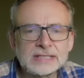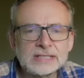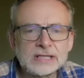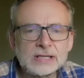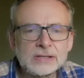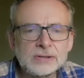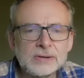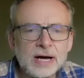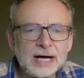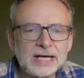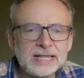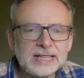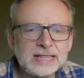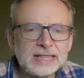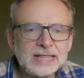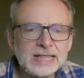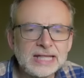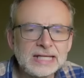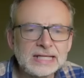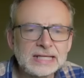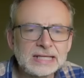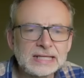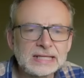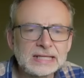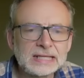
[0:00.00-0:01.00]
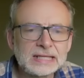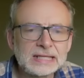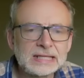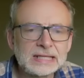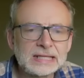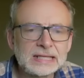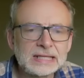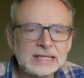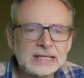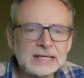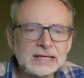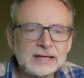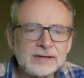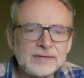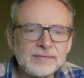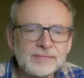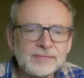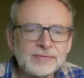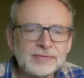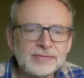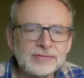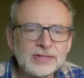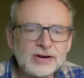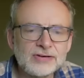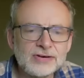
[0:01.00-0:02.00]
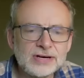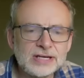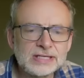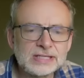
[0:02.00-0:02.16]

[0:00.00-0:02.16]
So I think there